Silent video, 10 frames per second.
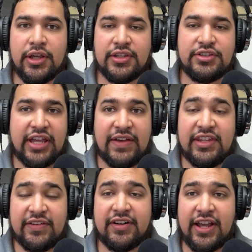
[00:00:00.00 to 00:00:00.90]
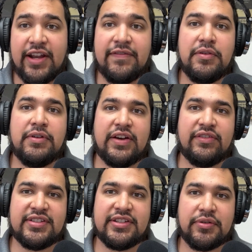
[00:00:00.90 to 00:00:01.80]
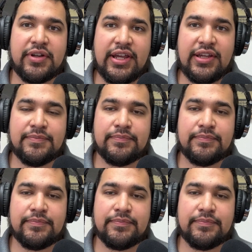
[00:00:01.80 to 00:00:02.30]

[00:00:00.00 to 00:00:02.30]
So you have different kind of food every single night.